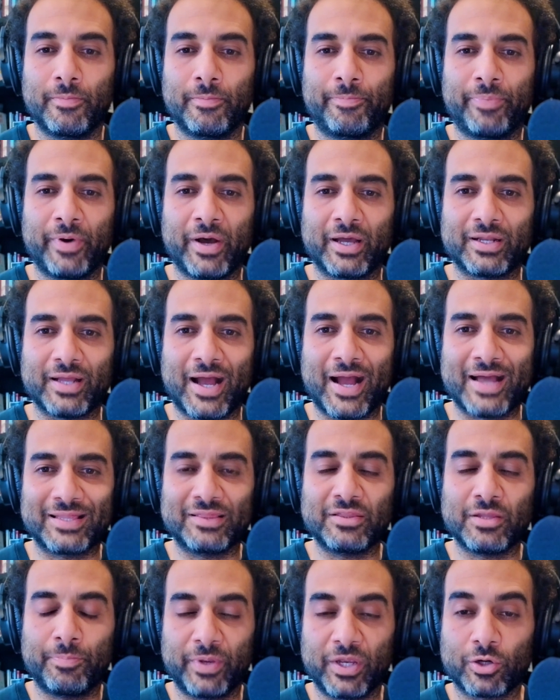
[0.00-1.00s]
But I think
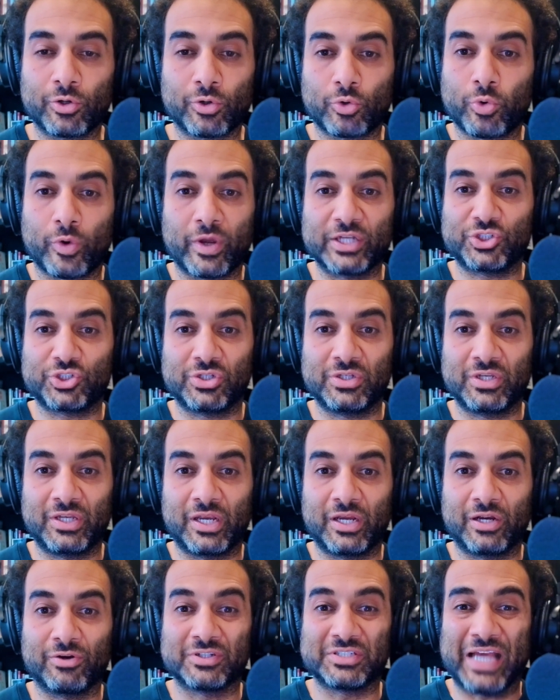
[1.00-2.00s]
the bigger question
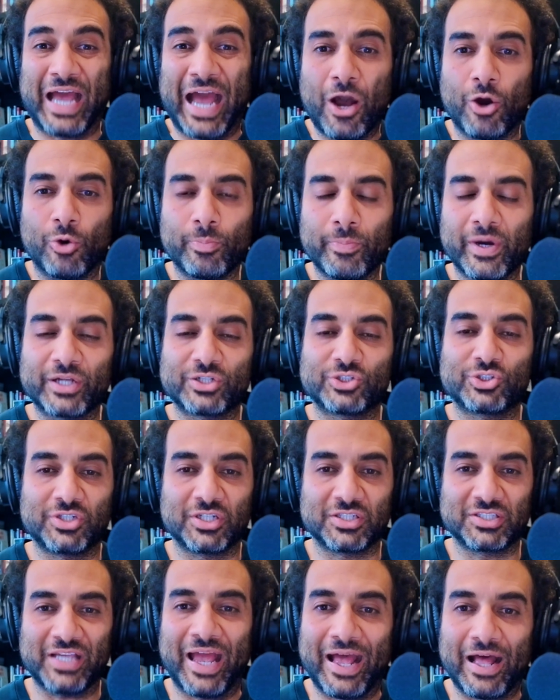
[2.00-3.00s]
here is, how much
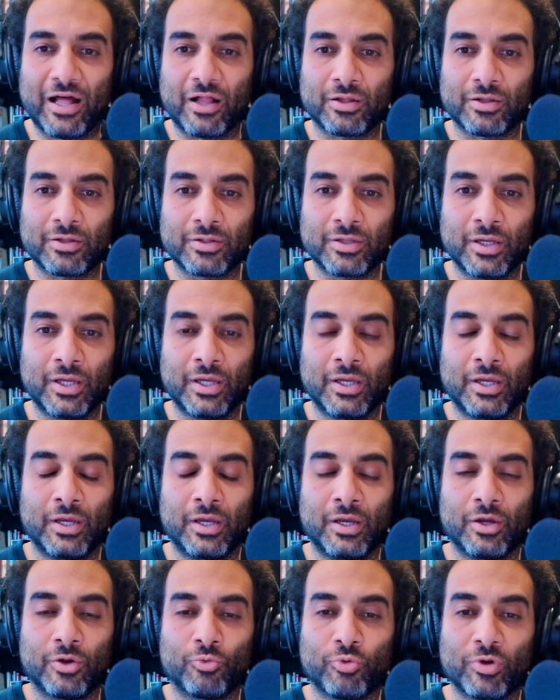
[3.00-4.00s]
does hell
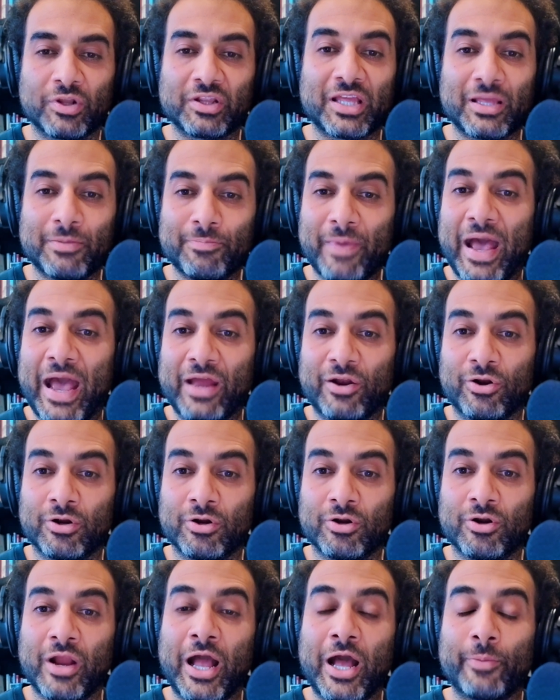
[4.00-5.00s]
really
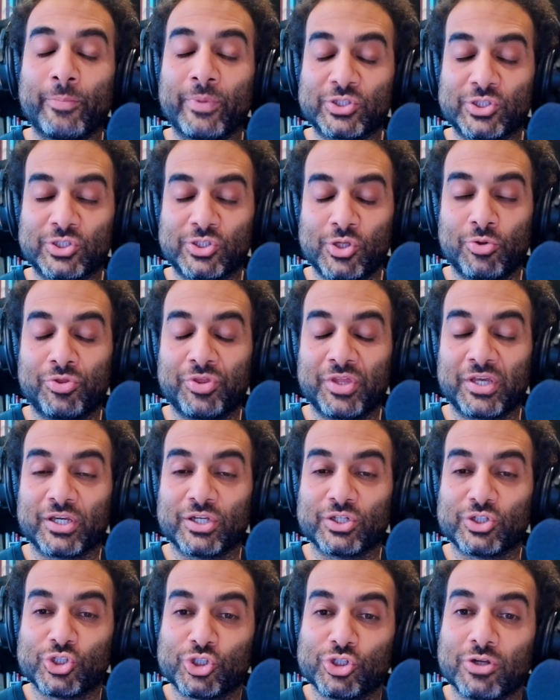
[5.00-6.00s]
matter, or how much do you think
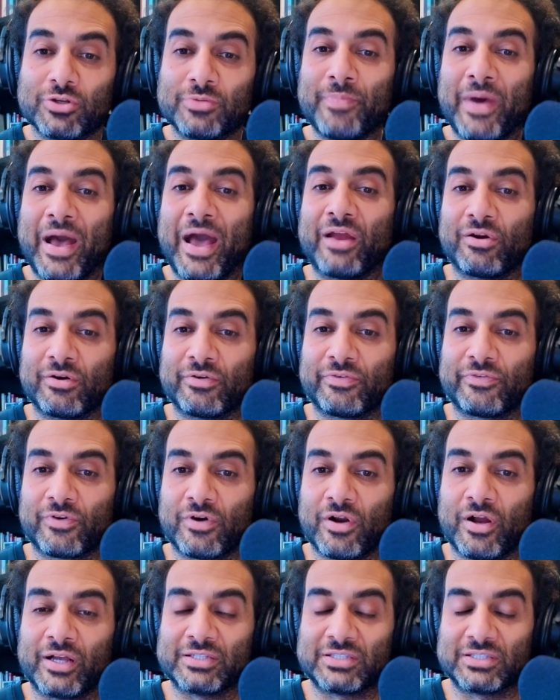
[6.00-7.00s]
it should matter
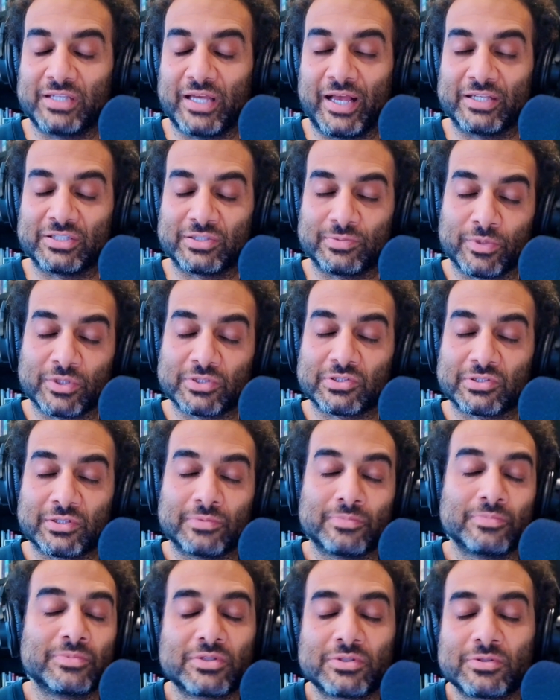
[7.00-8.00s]
for us as Muslims?